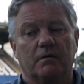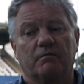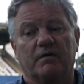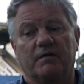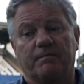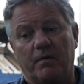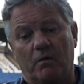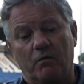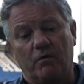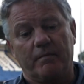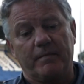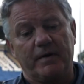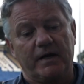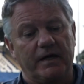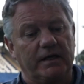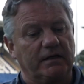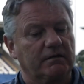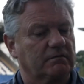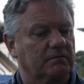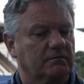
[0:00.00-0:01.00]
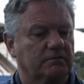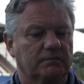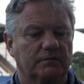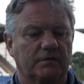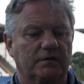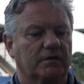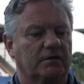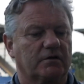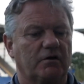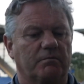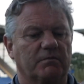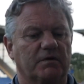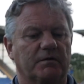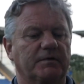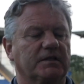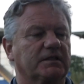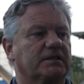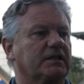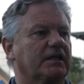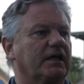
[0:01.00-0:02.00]
We brought them in,
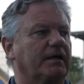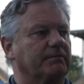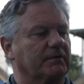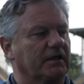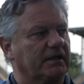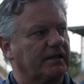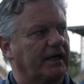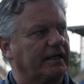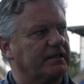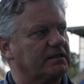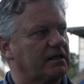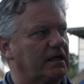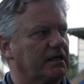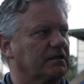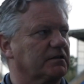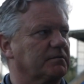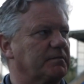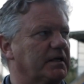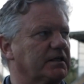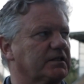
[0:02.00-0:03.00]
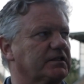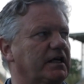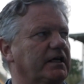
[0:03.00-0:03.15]
compliment to them. They take as much